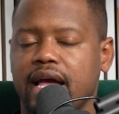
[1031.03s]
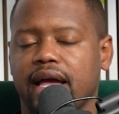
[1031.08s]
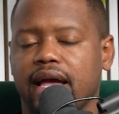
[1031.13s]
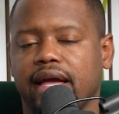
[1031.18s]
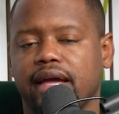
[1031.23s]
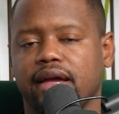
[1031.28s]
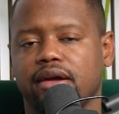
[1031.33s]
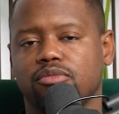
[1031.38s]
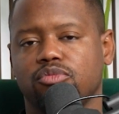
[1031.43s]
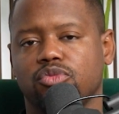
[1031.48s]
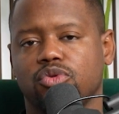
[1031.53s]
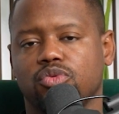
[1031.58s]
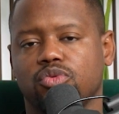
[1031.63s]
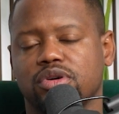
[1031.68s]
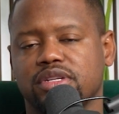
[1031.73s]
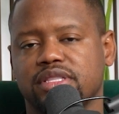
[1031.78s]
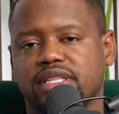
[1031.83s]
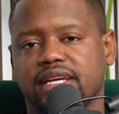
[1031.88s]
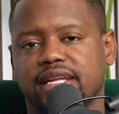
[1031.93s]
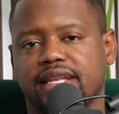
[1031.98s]
And
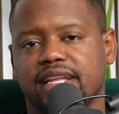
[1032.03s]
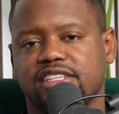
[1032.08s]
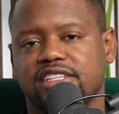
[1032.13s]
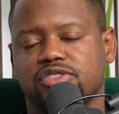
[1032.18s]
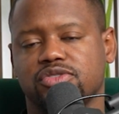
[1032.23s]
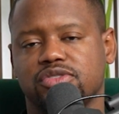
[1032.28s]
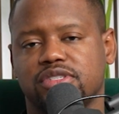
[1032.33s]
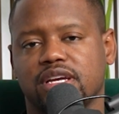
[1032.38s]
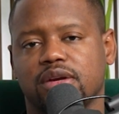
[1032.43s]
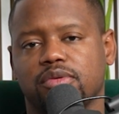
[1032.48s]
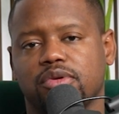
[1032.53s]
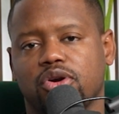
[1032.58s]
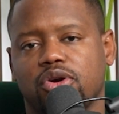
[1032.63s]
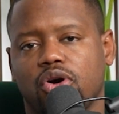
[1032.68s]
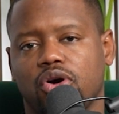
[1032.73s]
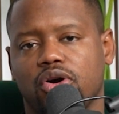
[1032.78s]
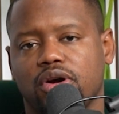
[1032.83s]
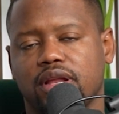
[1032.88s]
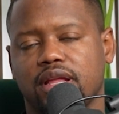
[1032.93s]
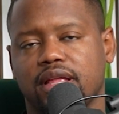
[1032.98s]
one thing that you said
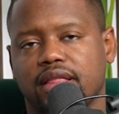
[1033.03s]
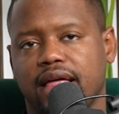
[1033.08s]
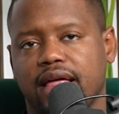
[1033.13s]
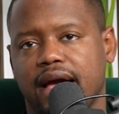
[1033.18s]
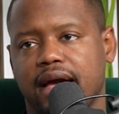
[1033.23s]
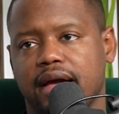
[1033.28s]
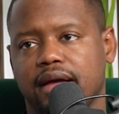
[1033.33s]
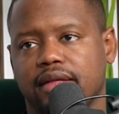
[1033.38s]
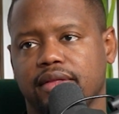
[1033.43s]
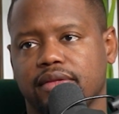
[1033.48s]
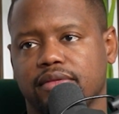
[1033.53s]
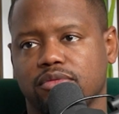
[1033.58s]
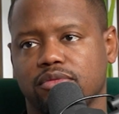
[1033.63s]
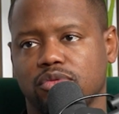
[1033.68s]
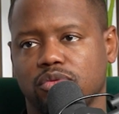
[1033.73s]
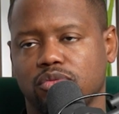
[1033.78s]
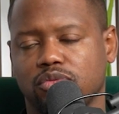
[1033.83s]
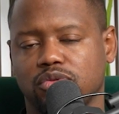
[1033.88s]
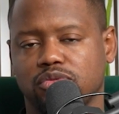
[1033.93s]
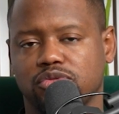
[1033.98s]
regarding that,
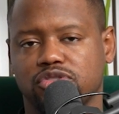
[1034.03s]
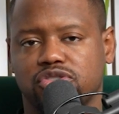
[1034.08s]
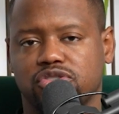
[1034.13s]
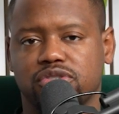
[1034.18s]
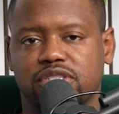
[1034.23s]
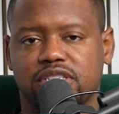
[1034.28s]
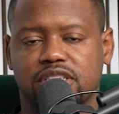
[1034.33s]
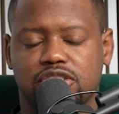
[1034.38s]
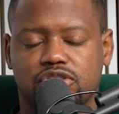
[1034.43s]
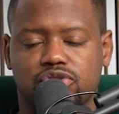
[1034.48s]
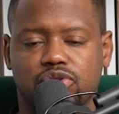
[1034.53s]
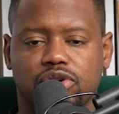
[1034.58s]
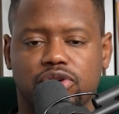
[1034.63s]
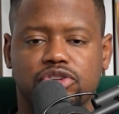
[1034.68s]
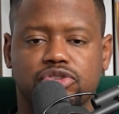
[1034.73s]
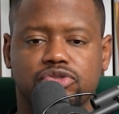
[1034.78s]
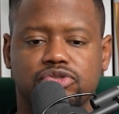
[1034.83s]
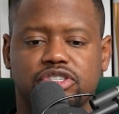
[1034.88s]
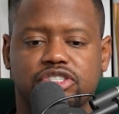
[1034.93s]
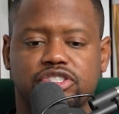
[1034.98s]
the story
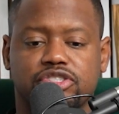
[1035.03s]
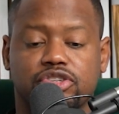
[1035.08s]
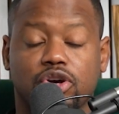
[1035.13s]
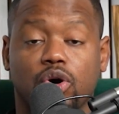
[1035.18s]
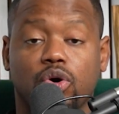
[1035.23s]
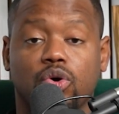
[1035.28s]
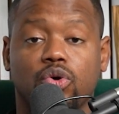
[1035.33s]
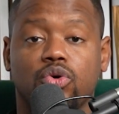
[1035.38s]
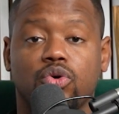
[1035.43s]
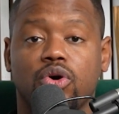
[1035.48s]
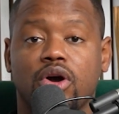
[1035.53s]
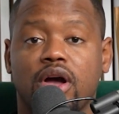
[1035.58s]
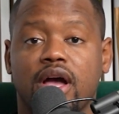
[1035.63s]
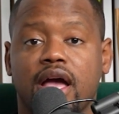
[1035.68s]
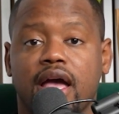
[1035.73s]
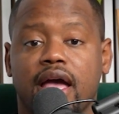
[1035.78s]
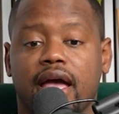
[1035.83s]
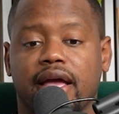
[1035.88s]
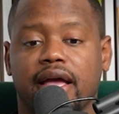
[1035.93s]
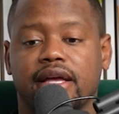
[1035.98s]
you just told,
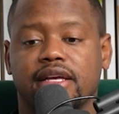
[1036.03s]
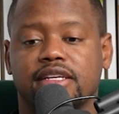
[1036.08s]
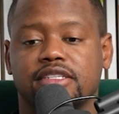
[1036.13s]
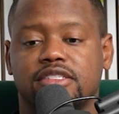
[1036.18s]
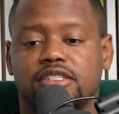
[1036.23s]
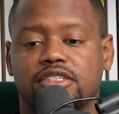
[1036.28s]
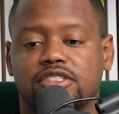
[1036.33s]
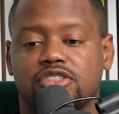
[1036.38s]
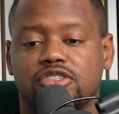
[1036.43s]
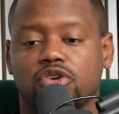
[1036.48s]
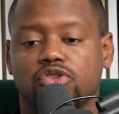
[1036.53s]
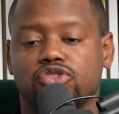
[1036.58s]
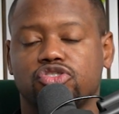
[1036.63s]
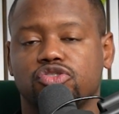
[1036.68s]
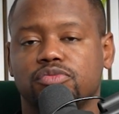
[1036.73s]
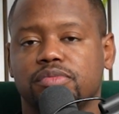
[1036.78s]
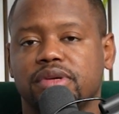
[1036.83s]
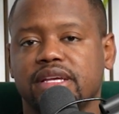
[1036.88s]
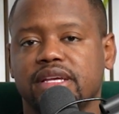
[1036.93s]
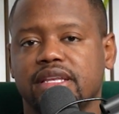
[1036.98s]
is
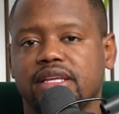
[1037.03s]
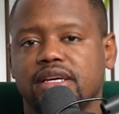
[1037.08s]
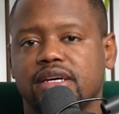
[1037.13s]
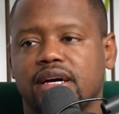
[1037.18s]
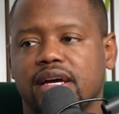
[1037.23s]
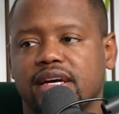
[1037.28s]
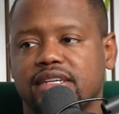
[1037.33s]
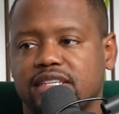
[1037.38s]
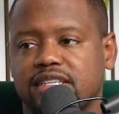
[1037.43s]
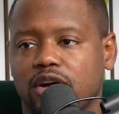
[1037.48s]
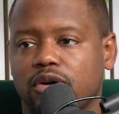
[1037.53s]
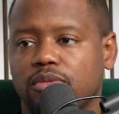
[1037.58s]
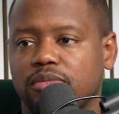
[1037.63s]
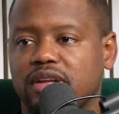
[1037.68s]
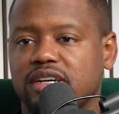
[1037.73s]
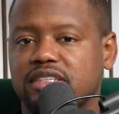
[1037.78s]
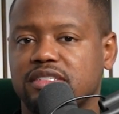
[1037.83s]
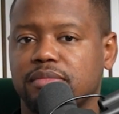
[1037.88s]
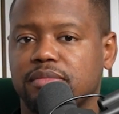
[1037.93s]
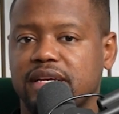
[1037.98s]
social media has helped
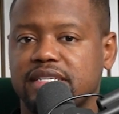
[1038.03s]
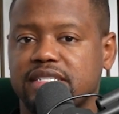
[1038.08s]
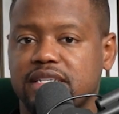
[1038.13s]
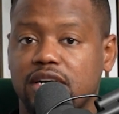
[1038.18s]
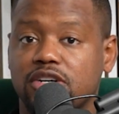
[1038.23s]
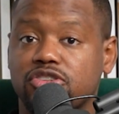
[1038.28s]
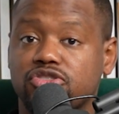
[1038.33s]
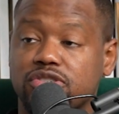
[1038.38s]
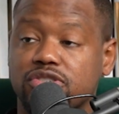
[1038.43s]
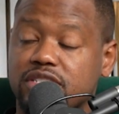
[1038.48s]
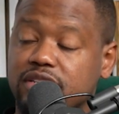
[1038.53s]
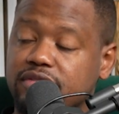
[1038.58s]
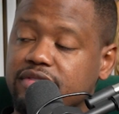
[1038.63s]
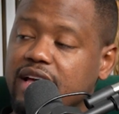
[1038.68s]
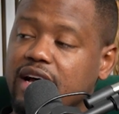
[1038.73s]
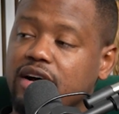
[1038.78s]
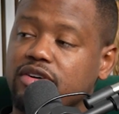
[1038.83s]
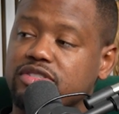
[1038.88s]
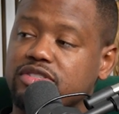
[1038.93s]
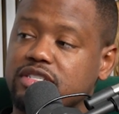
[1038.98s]
us make hundreds of
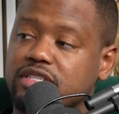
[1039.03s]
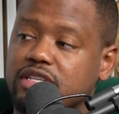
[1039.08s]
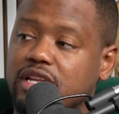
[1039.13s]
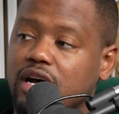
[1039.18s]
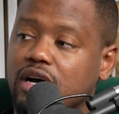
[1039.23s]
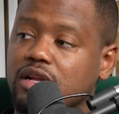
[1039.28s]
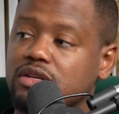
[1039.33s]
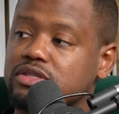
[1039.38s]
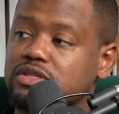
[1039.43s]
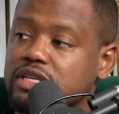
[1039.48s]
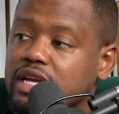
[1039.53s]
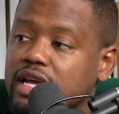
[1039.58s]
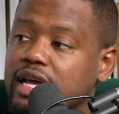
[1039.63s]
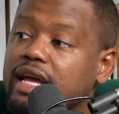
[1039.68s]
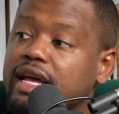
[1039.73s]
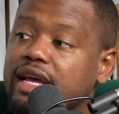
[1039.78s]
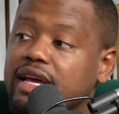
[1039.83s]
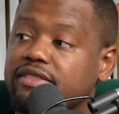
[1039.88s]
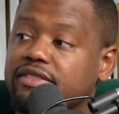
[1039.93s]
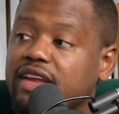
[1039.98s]
thousands of dollars,
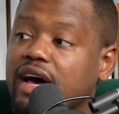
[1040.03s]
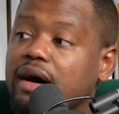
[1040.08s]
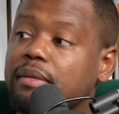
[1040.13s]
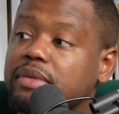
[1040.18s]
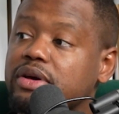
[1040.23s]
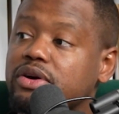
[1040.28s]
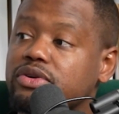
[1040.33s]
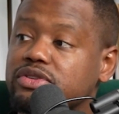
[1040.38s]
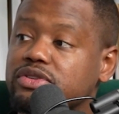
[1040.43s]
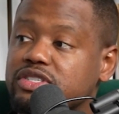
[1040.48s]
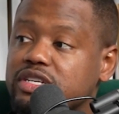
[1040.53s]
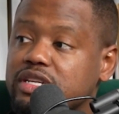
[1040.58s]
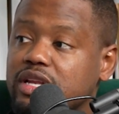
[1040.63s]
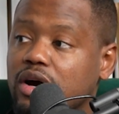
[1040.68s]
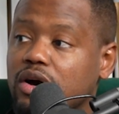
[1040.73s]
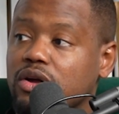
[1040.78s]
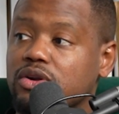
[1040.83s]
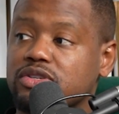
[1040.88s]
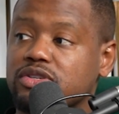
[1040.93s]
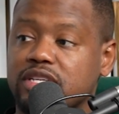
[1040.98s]
if not millions of
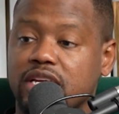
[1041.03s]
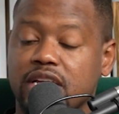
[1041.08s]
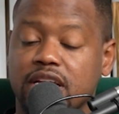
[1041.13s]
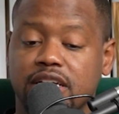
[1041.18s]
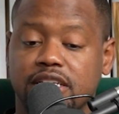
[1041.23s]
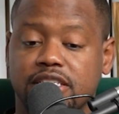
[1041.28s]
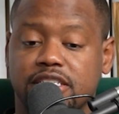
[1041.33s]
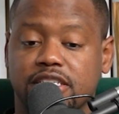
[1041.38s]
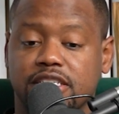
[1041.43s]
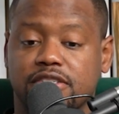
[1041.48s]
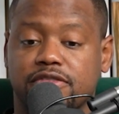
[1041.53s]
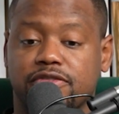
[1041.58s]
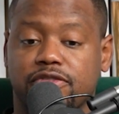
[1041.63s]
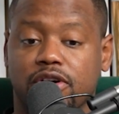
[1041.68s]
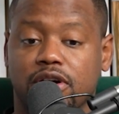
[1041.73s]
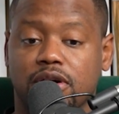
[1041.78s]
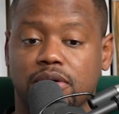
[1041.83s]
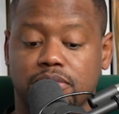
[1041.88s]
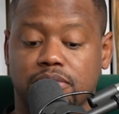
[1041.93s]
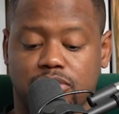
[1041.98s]
dollars, just
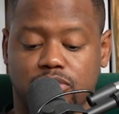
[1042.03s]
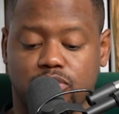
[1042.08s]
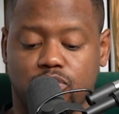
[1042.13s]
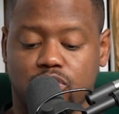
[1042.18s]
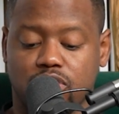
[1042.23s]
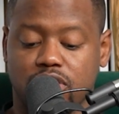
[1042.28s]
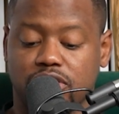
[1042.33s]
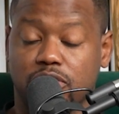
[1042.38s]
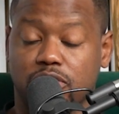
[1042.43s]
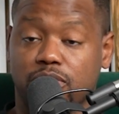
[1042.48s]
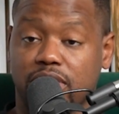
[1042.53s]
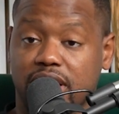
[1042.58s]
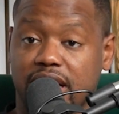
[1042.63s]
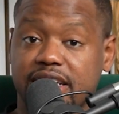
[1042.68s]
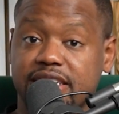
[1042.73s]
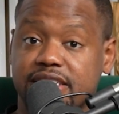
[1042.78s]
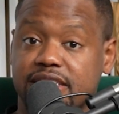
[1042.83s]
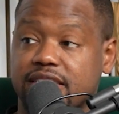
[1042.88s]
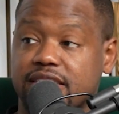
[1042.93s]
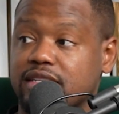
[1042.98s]
from the
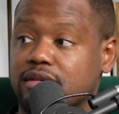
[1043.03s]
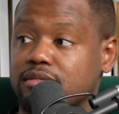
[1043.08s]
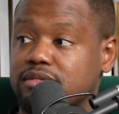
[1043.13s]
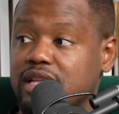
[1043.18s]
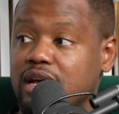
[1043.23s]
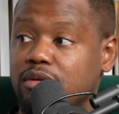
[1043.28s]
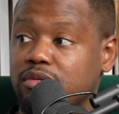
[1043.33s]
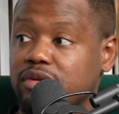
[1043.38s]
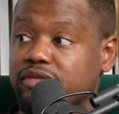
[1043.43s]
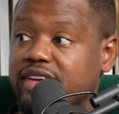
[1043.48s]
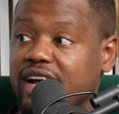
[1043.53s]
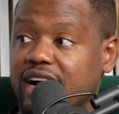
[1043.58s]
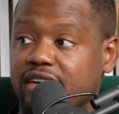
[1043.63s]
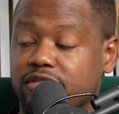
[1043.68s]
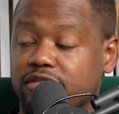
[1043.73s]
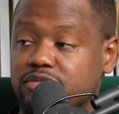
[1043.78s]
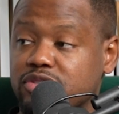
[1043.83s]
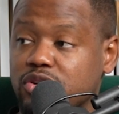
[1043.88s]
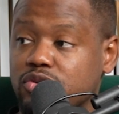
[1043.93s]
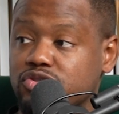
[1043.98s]
relationships that we've got
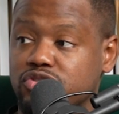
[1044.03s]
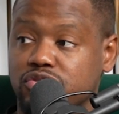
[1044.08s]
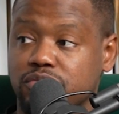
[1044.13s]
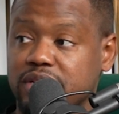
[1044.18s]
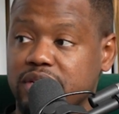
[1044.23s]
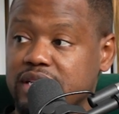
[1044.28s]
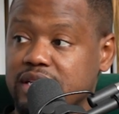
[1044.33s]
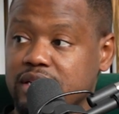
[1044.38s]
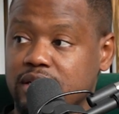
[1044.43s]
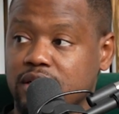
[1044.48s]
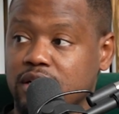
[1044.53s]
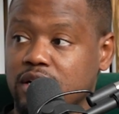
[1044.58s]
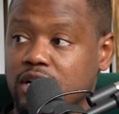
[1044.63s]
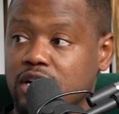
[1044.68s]
from social media.